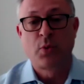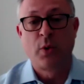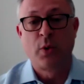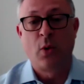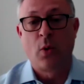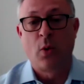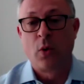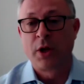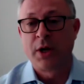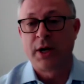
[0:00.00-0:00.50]
where
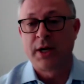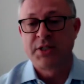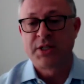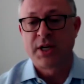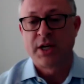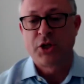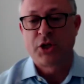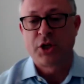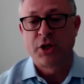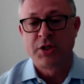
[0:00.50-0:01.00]

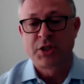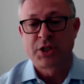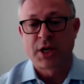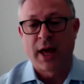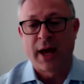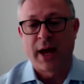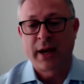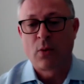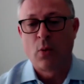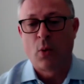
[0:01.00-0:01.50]
organizations
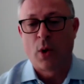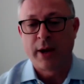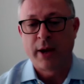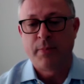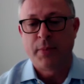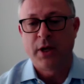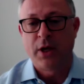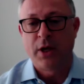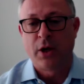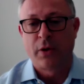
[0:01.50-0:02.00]
like
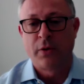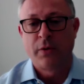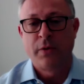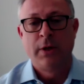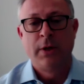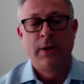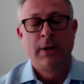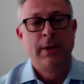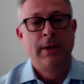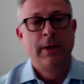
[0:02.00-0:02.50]
YPO
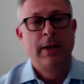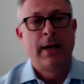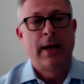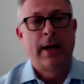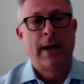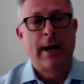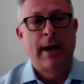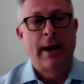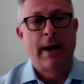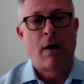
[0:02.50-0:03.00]

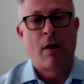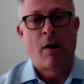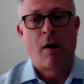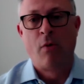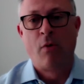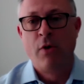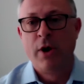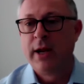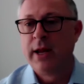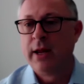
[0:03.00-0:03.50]
uh, are
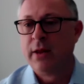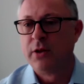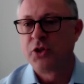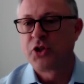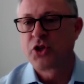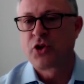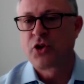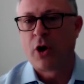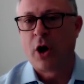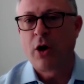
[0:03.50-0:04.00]
really the
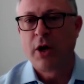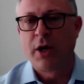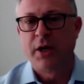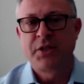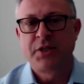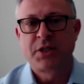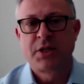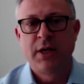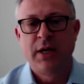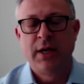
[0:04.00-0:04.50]

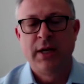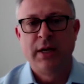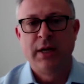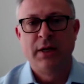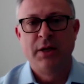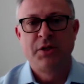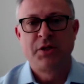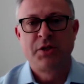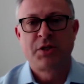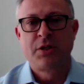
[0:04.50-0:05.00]
strongest
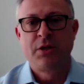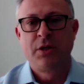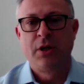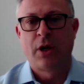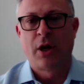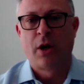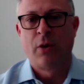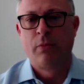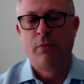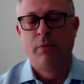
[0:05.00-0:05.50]
is, you
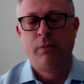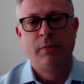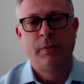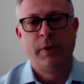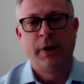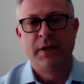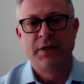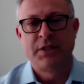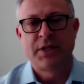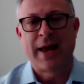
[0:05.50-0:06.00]
know,
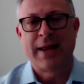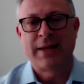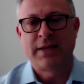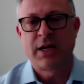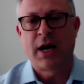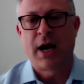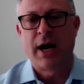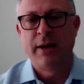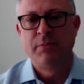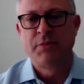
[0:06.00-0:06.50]
is at
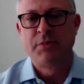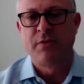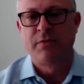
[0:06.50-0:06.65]
times tough